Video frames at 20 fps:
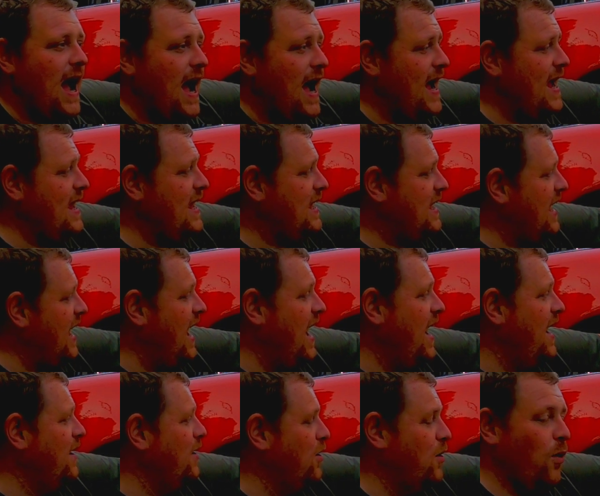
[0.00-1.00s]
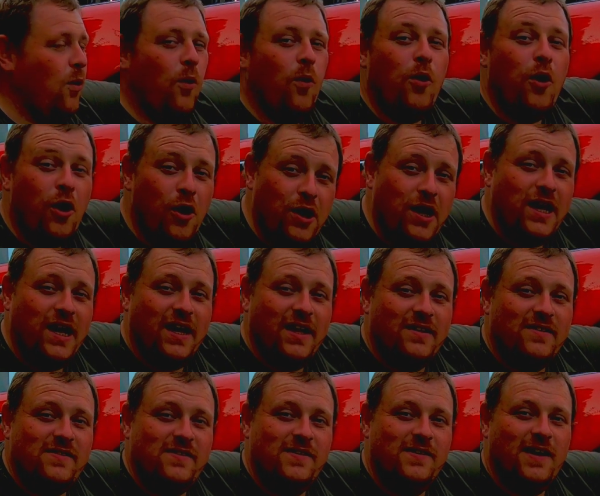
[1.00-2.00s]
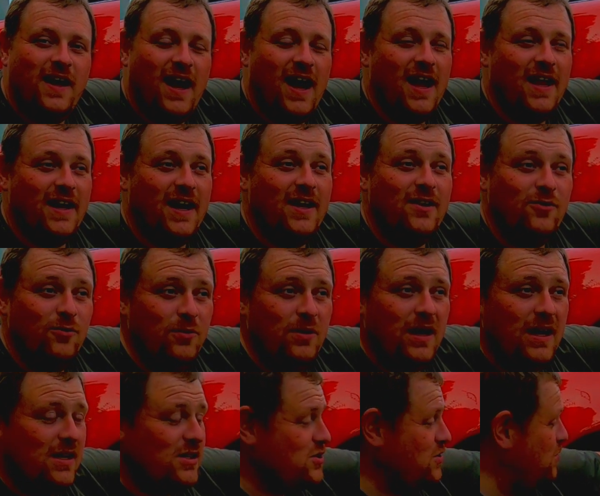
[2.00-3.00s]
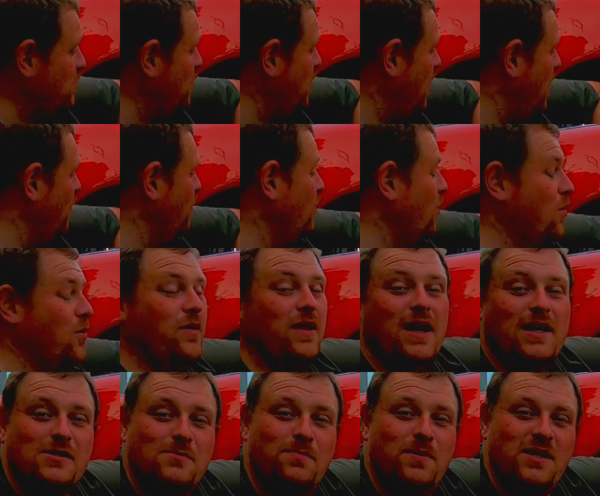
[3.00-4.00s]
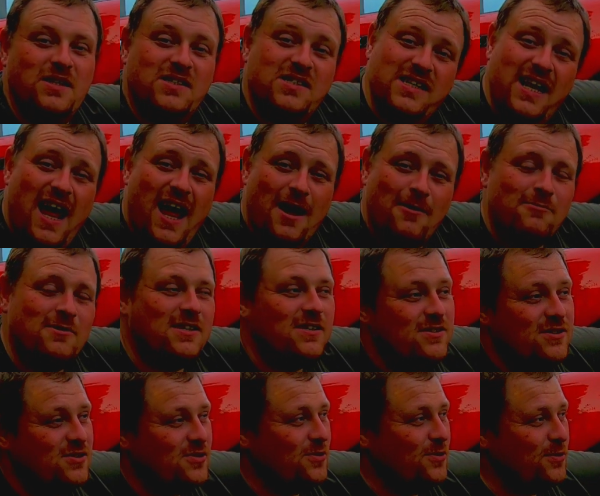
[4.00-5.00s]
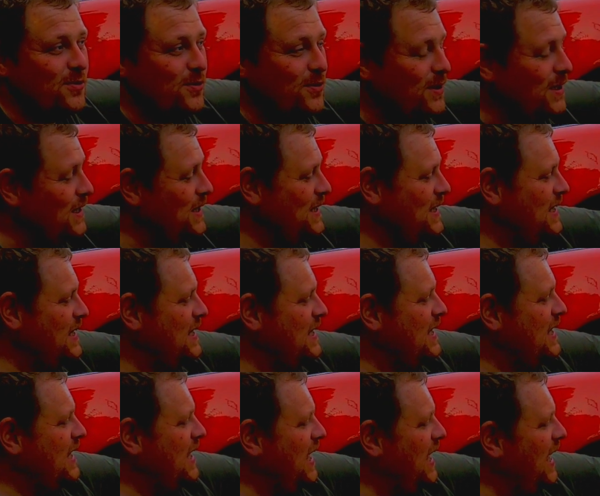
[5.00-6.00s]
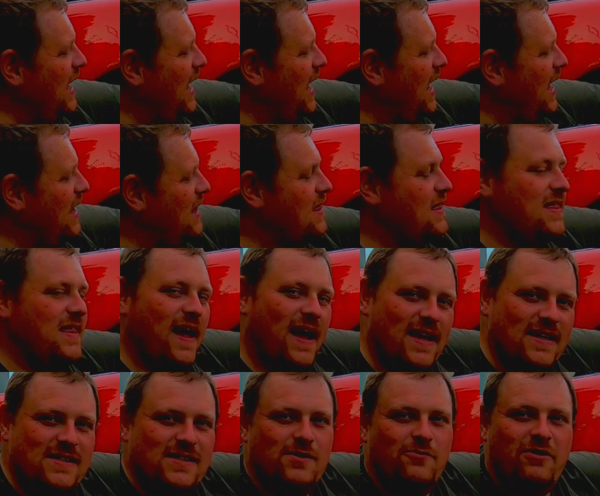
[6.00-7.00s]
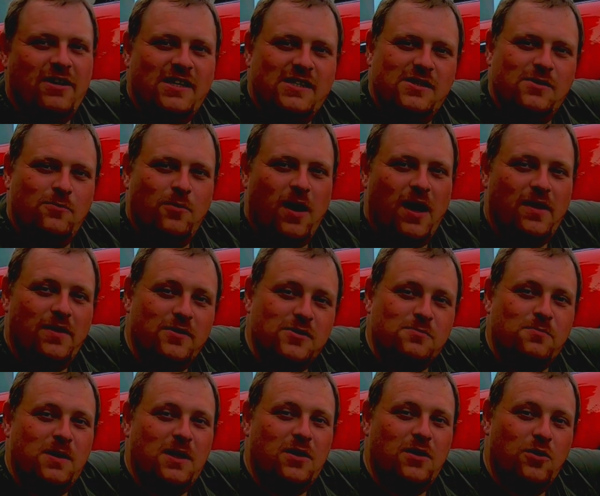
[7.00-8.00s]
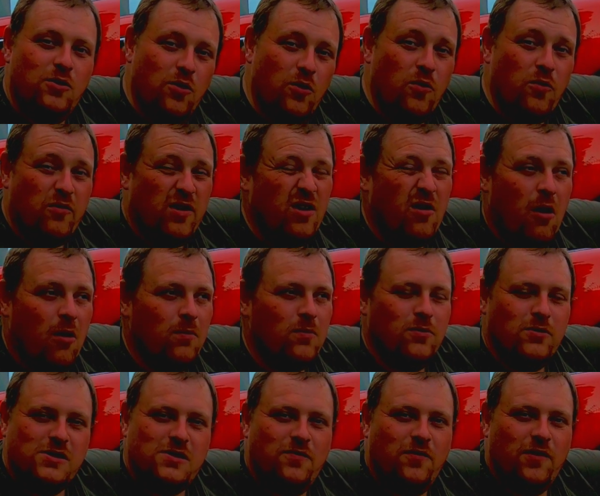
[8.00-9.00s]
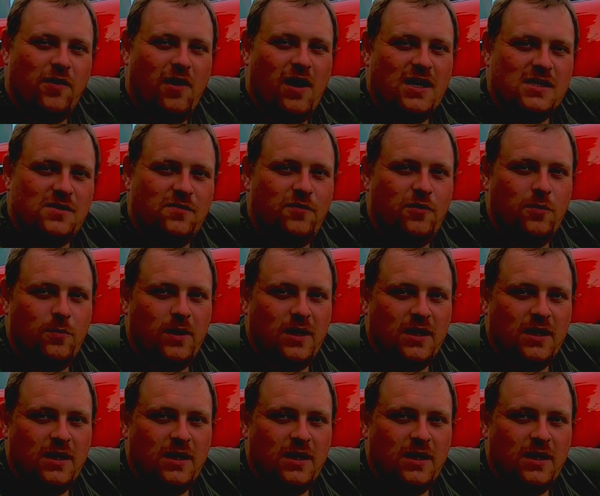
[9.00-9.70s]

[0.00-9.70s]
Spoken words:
I can't go hooning it, and I don't actually know how long that's been snapped. So Yeah, that's the reason why there's been no real uploads for the last few